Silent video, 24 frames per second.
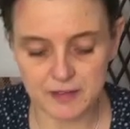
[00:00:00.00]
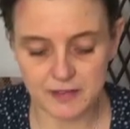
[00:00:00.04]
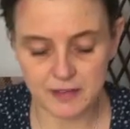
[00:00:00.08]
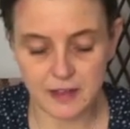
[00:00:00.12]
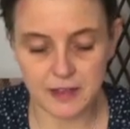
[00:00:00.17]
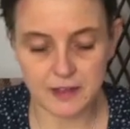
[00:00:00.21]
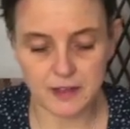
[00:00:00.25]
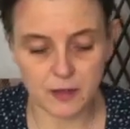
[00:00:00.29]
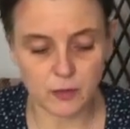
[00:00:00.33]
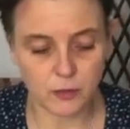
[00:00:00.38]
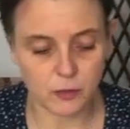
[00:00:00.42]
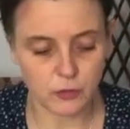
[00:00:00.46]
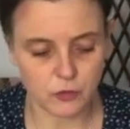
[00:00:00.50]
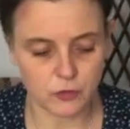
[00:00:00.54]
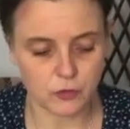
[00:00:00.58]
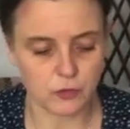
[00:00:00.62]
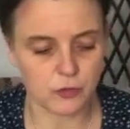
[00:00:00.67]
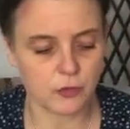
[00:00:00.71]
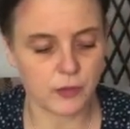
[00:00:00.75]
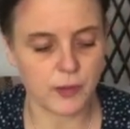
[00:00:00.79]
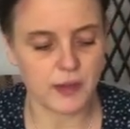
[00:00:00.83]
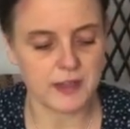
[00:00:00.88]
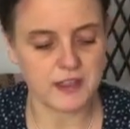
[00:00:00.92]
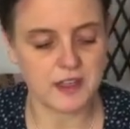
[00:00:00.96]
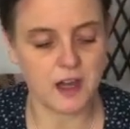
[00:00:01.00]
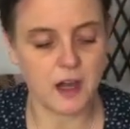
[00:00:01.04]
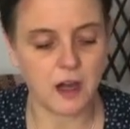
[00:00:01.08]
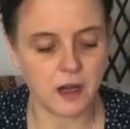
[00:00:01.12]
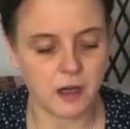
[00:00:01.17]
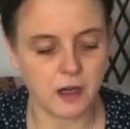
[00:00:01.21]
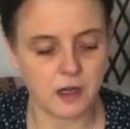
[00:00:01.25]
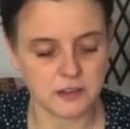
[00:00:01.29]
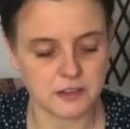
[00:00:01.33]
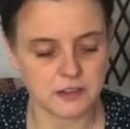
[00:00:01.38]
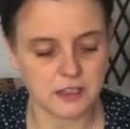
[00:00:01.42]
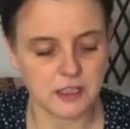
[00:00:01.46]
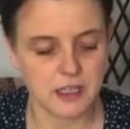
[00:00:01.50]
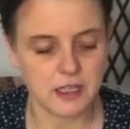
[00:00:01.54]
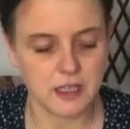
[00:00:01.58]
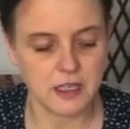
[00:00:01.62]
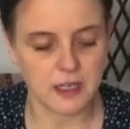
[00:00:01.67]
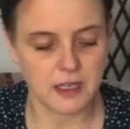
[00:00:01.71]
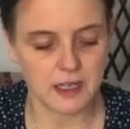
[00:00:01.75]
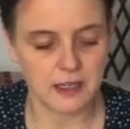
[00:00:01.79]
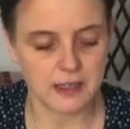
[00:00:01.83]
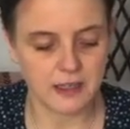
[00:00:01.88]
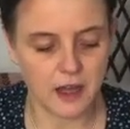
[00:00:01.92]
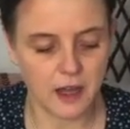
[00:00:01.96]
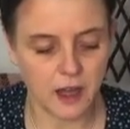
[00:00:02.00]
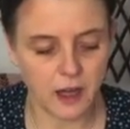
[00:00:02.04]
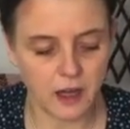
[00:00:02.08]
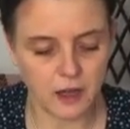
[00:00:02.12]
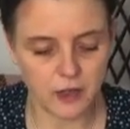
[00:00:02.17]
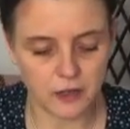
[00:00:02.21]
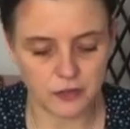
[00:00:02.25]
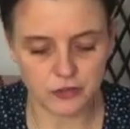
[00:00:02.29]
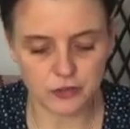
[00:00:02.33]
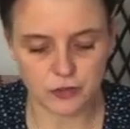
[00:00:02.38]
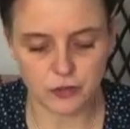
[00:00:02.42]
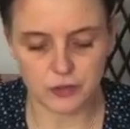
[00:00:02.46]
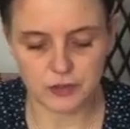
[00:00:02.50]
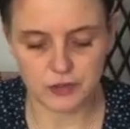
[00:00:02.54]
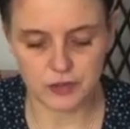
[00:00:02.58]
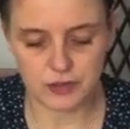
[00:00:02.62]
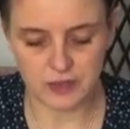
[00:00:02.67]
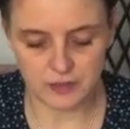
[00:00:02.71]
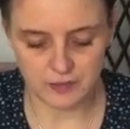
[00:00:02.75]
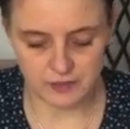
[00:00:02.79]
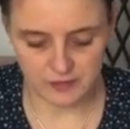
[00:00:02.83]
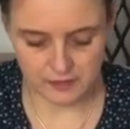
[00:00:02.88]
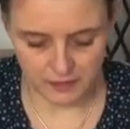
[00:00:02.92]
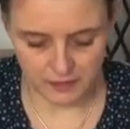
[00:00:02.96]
and they're also quite hard and harsh on these